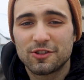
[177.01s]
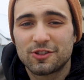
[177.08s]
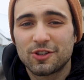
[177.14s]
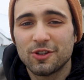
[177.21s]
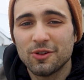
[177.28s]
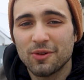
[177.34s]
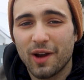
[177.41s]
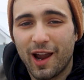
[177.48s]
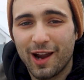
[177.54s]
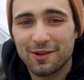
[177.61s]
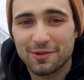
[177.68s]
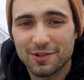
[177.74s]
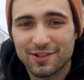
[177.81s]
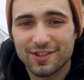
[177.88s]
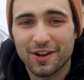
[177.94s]
2
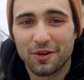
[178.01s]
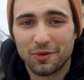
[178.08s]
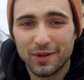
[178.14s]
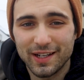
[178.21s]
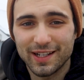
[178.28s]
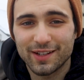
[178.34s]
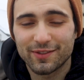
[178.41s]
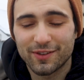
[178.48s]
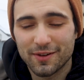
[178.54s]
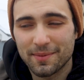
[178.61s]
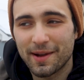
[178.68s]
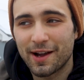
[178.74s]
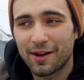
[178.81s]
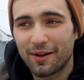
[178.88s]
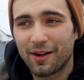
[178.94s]
hours a week for
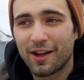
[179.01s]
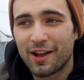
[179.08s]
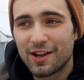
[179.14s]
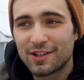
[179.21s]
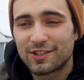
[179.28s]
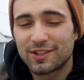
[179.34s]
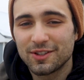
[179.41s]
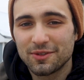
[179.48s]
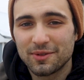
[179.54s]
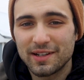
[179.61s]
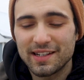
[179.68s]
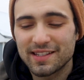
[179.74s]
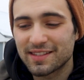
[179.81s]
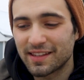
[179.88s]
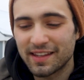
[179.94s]
about 2
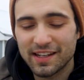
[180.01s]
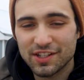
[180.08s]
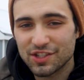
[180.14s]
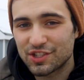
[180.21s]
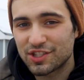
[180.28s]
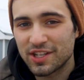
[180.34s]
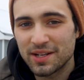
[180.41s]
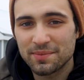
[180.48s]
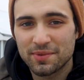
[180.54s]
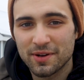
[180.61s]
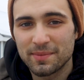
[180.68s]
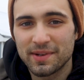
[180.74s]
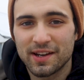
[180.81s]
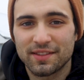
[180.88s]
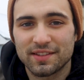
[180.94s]
weeks, and they just didn't
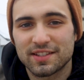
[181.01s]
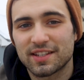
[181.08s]
put me on the